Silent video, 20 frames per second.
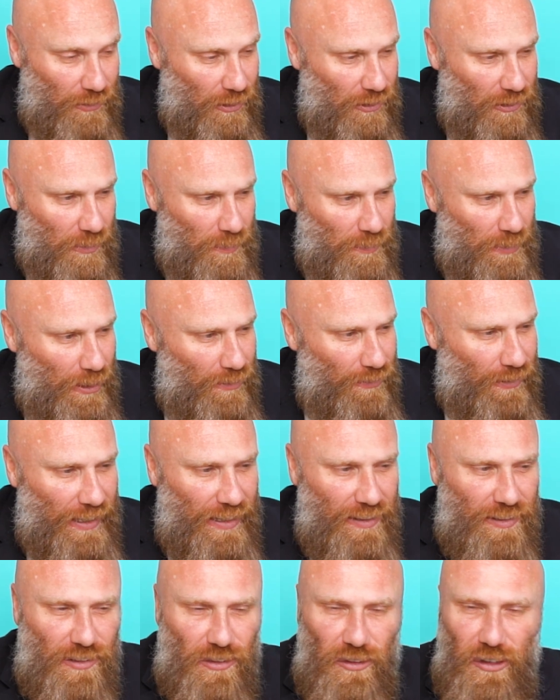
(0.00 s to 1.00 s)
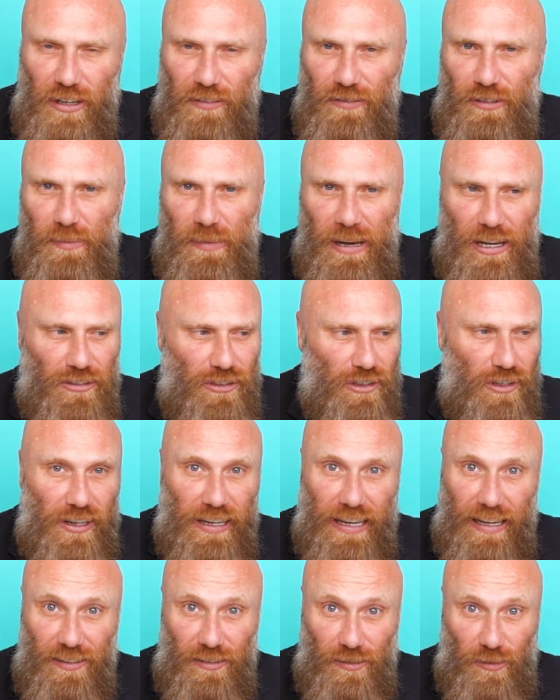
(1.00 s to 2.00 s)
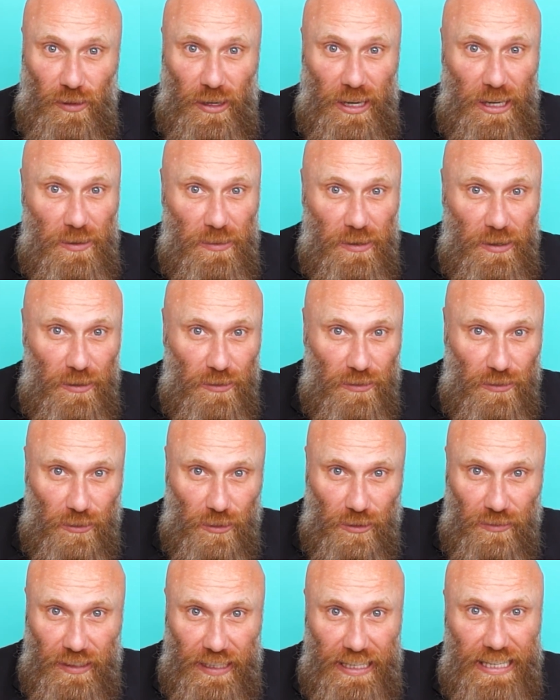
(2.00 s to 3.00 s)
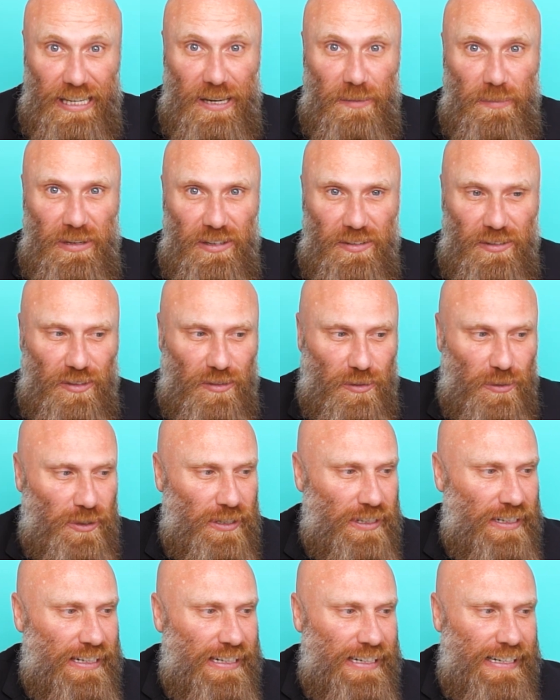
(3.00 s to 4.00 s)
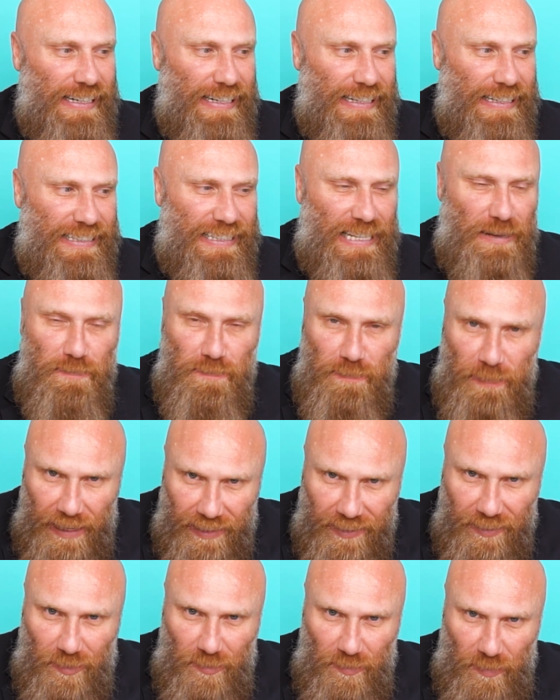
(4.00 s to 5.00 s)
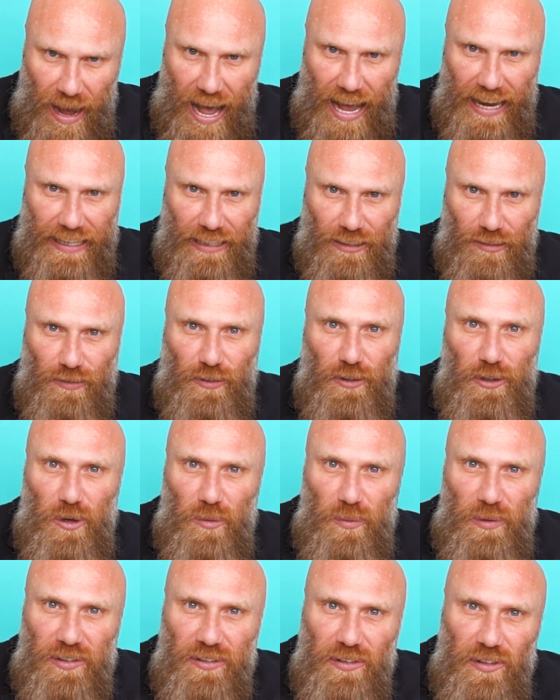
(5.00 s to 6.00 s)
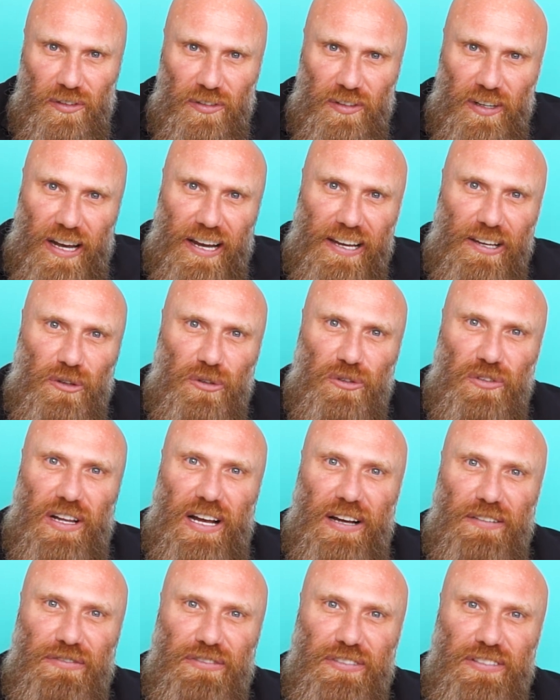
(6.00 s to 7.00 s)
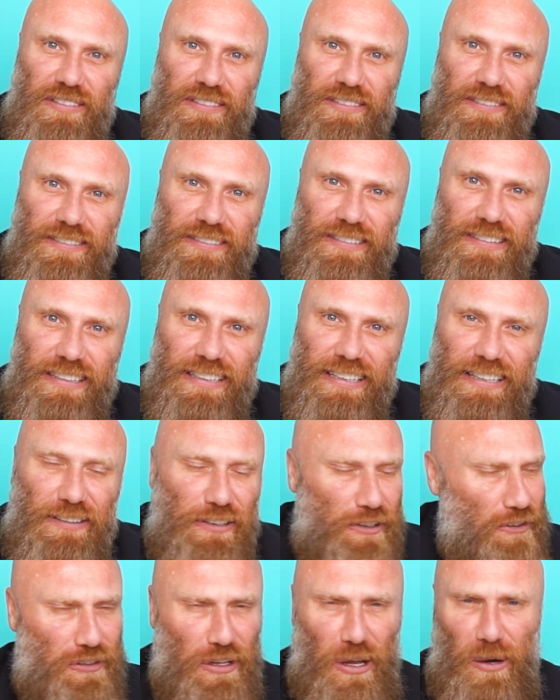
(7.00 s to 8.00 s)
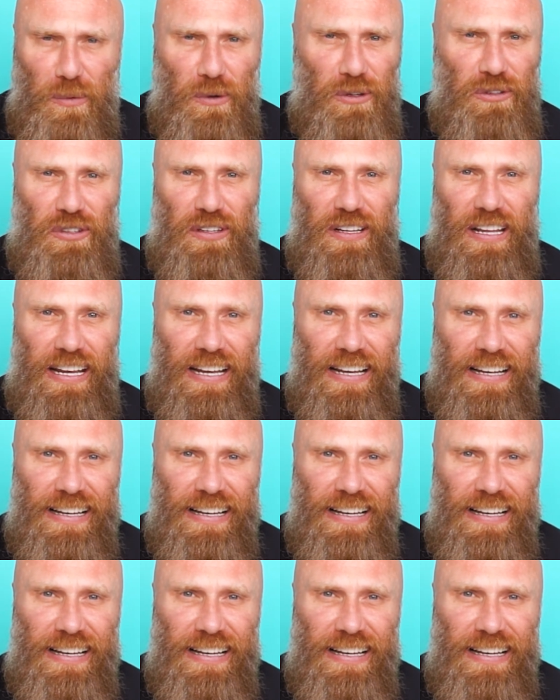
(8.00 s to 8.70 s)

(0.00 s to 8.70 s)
Just a bit of inside information, I guess, for anyone who's sort of in the business, or the best marketers for your business are your staff. There's no question there.